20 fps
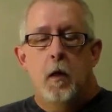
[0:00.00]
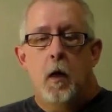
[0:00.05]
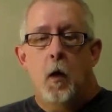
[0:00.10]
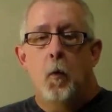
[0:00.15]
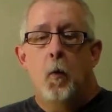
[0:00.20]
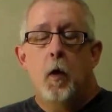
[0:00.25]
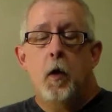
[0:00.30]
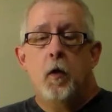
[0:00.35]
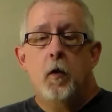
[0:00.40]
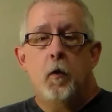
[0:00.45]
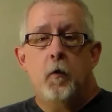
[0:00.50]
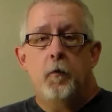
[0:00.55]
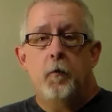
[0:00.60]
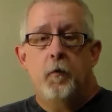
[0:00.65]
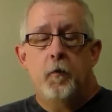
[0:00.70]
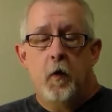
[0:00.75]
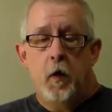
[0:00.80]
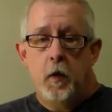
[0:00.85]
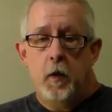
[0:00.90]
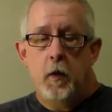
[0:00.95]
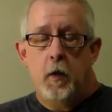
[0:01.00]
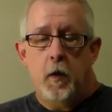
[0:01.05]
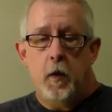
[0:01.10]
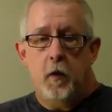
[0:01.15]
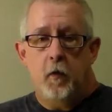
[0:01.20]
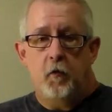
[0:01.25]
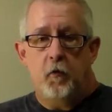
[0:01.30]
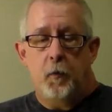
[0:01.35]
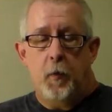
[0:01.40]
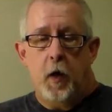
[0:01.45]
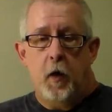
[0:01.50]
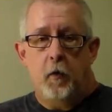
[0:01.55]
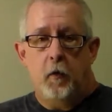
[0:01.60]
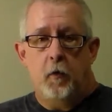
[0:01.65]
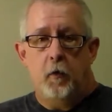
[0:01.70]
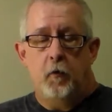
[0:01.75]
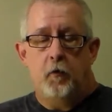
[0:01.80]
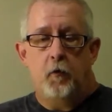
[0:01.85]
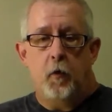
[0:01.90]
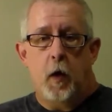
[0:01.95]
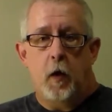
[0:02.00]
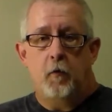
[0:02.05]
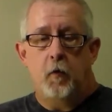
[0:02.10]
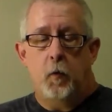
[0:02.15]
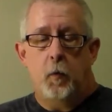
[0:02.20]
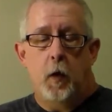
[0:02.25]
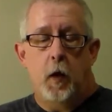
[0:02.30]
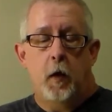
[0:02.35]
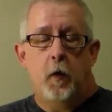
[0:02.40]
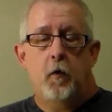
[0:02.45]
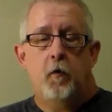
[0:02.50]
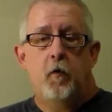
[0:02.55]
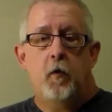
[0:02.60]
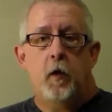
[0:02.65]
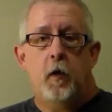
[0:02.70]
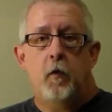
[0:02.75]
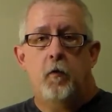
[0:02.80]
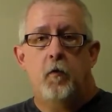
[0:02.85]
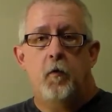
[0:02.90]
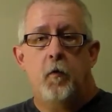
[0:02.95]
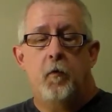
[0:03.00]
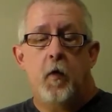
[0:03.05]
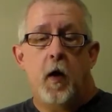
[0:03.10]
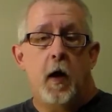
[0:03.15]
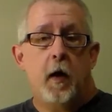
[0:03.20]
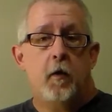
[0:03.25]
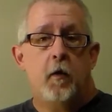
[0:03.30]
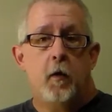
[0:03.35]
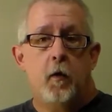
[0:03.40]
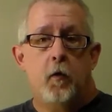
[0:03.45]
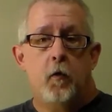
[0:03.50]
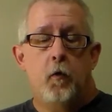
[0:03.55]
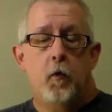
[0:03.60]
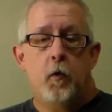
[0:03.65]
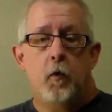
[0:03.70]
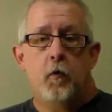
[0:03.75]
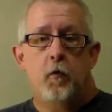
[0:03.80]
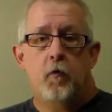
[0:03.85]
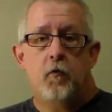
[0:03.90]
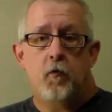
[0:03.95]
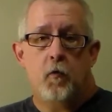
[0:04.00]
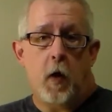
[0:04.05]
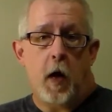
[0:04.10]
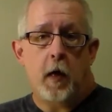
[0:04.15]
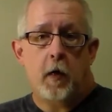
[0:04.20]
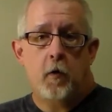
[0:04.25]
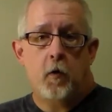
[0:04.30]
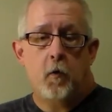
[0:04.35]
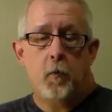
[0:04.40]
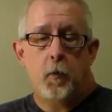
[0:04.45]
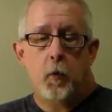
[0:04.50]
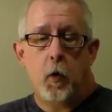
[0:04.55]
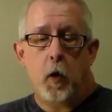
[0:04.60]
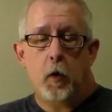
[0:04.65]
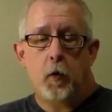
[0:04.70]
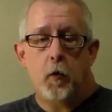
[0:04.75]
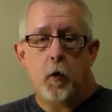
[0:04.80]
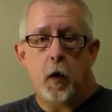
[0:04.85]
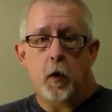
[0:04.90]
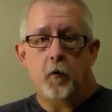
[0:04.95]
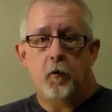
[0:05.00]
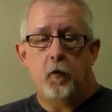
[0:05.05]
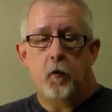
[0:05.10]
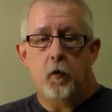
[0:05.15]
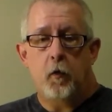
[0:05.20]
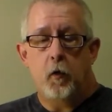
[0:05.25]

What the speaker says: Now, one of the fun things about the travel bugs is the fact that you can track their progress.